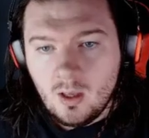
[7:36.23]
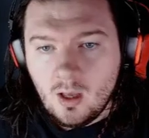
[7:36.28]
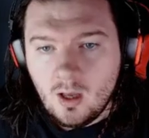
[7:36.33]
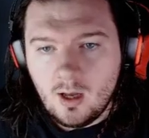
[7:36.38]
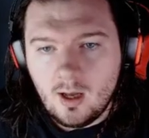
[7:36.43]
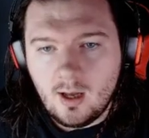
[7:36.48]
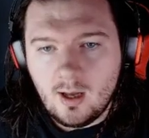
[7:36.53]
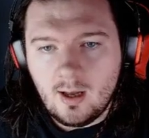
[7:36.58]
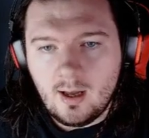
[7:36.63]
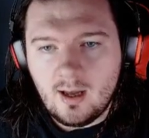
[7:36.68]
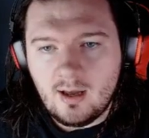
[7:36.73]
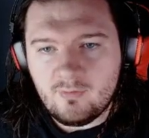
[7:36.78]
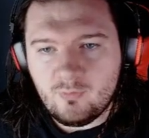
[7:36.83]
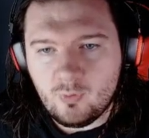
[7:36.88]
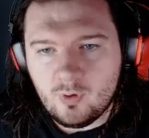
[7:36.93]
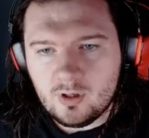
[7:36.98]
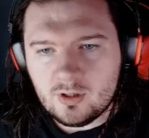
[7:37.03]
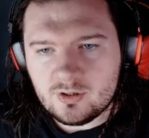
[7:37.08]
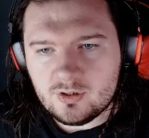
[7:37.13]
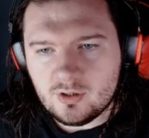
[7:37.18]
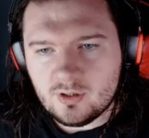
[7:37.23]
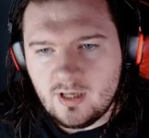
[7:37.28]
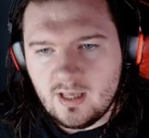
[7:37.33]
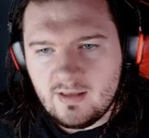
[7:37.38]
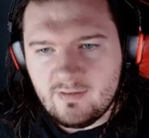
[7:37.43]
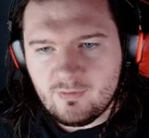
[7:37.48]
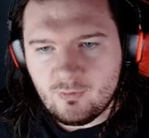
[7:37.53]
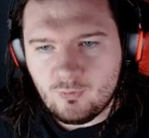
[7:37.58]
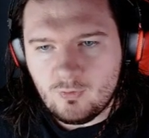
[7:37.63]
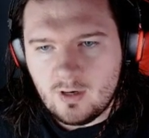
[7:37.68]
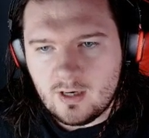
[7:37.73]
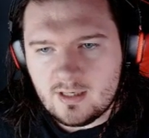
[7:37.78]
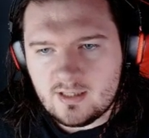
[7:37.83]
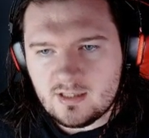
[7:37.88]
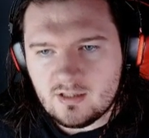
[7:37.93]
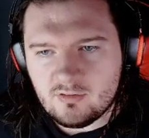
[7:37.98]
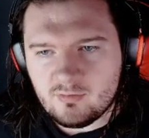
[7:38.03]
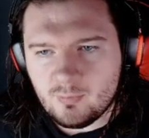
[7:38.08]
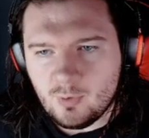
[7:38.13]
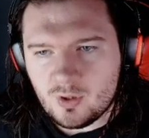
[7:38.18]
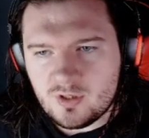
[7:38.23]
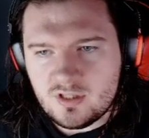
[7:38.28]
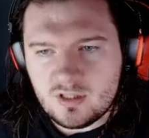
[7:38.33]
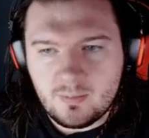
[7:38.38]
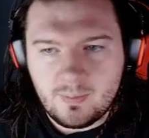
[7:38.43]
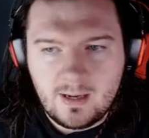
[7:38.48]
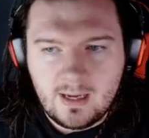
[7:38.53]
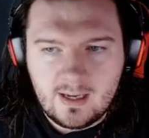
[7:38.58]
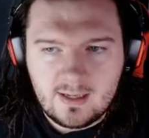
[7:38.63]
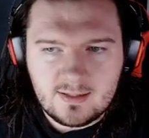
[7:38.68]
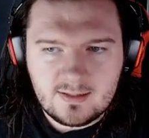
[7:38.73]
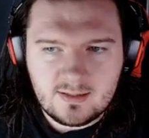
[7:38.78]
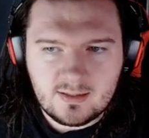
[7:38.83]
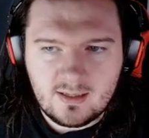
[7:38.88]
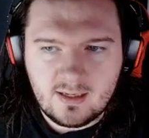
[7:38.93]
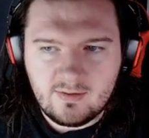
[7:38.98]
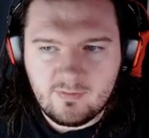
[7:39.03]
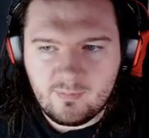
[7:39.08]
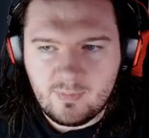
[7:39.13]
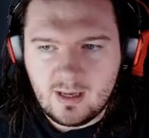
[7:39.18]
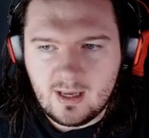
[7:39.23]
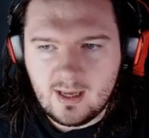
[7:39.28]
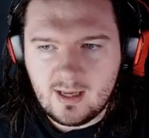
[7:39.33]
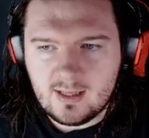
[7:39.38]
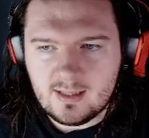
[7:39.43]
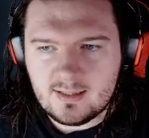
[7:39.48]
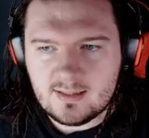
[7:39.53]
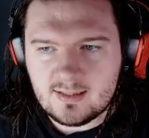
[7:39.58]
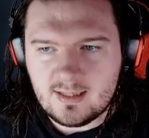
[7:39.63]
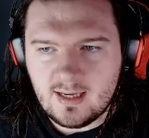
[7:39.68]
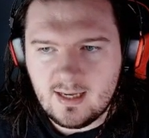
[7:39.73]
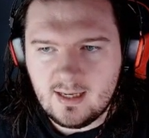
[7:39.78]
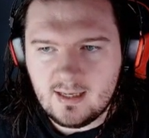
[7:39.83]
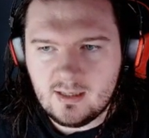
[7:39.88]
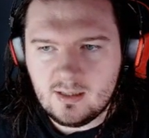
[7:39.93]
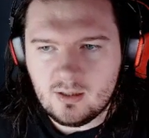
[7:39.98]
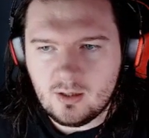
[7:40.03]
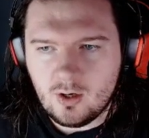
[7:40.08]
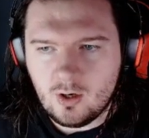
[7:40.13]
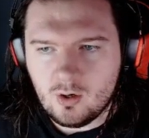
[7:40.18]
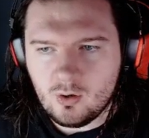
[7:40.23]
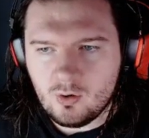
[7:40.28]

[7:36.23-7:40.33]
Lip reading: I've worked on a variety of mods in the past and have my hands in